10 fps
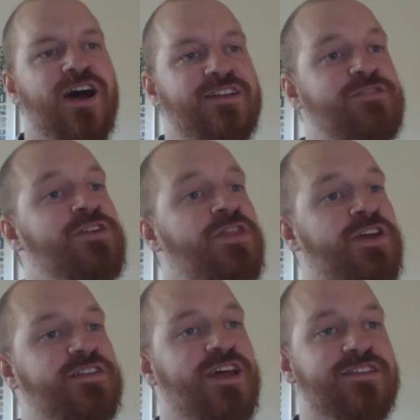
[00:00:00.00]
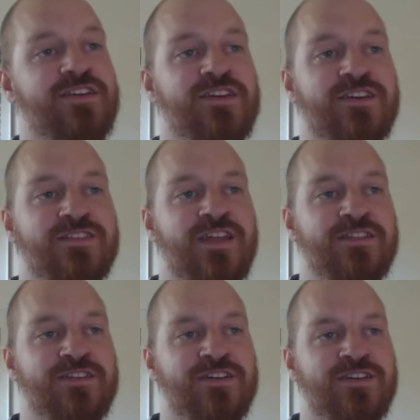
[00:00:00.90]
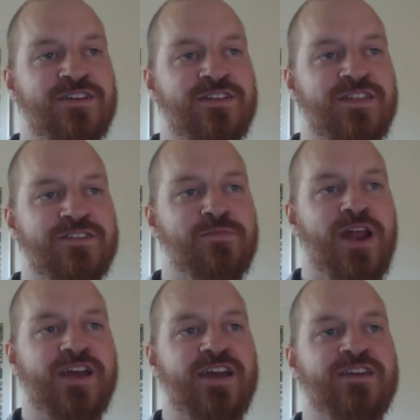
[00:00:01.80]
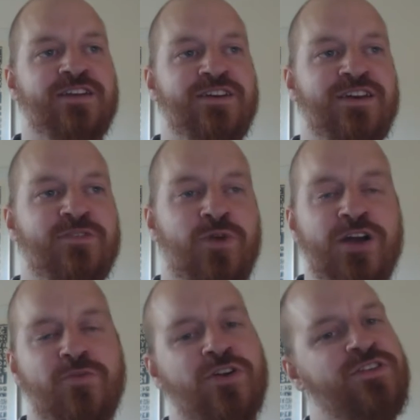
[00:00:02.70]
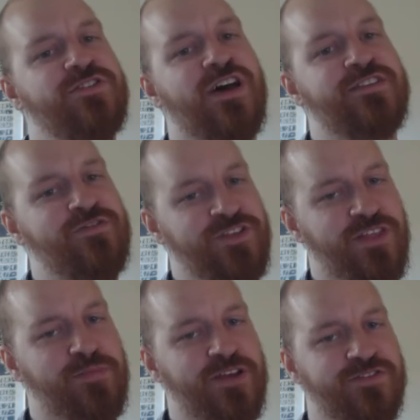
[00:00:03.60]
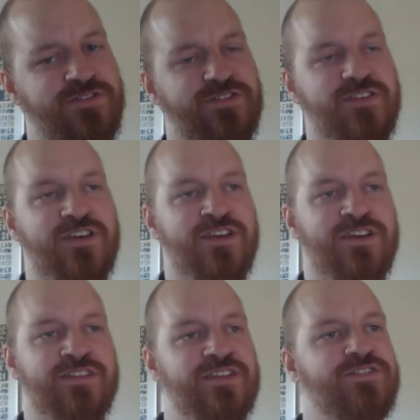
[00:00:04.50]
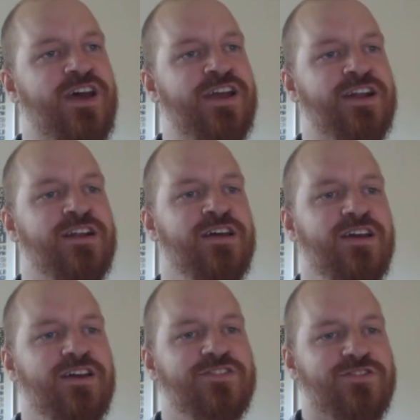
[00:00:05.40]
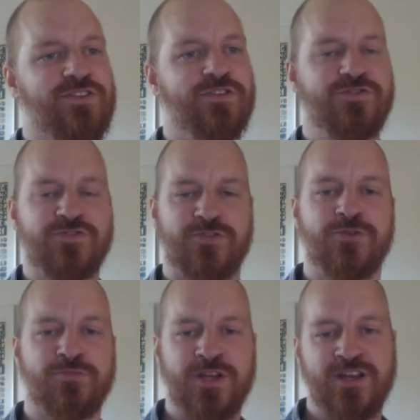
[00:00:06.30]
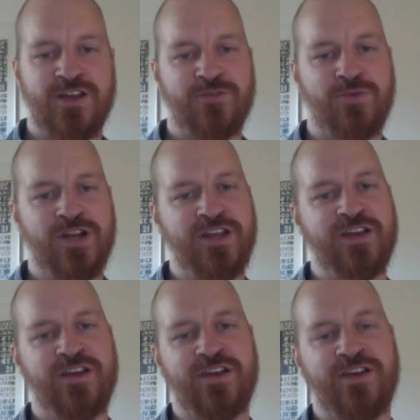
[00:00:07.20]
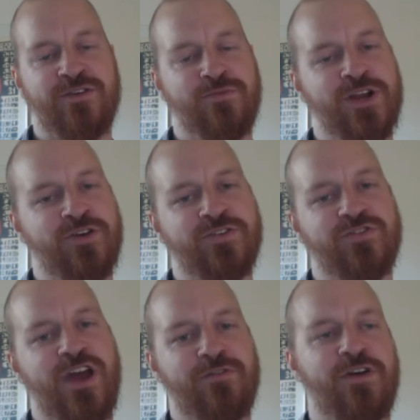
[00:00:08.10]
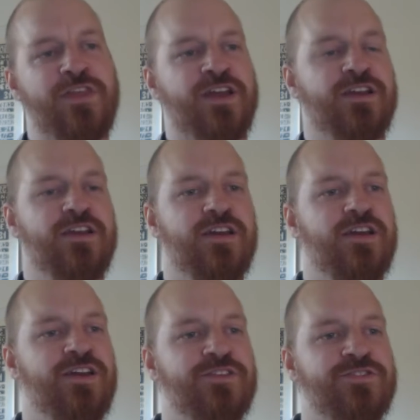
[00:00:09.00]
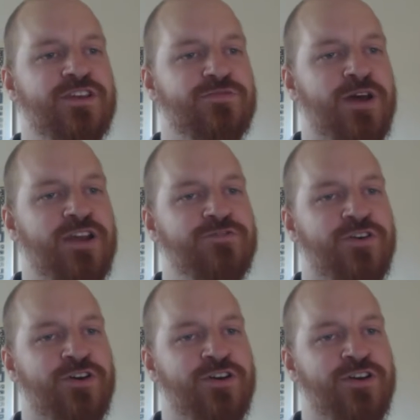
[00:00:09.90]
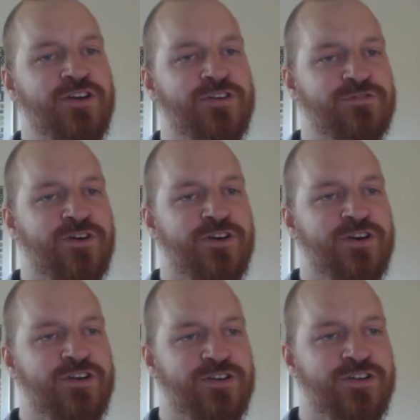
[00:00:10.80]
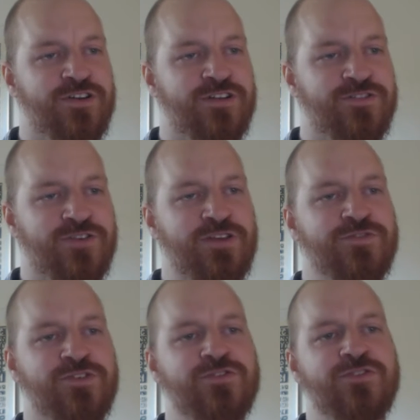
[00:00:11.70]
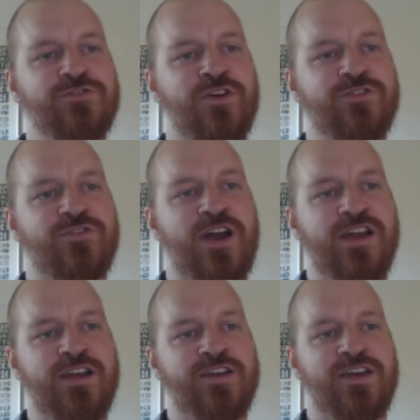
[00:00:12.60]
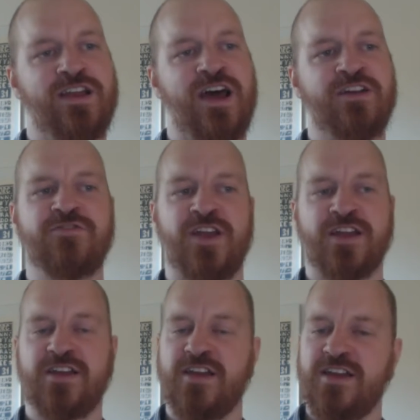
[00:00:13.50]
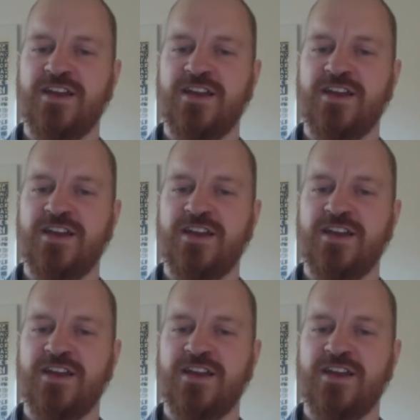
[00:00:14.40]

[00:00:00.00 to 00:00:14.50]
I definitely think that the black and white ones are definitely the best in this cycle. So those two would be really good to have, I think. 6 mana to get 2/2 first strike and lifelink